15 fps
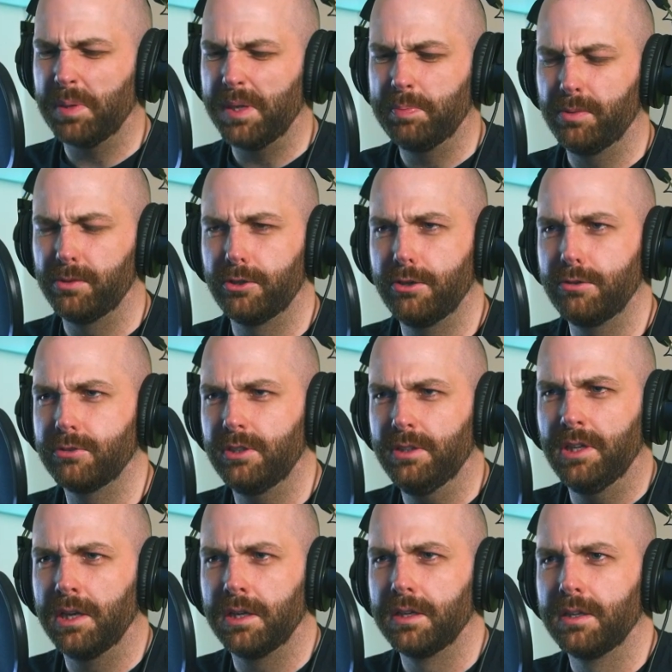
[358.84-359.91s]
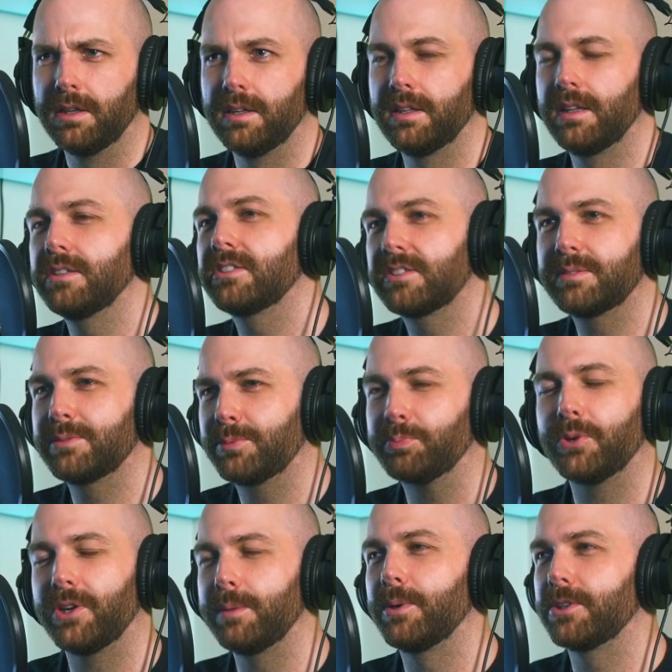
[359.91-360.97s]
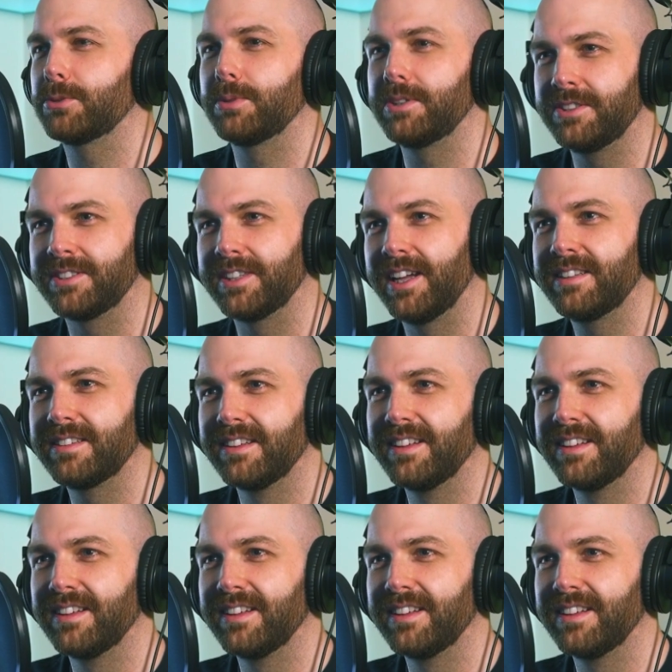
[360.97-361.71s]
people use, isn't it? This is pretty much what you said.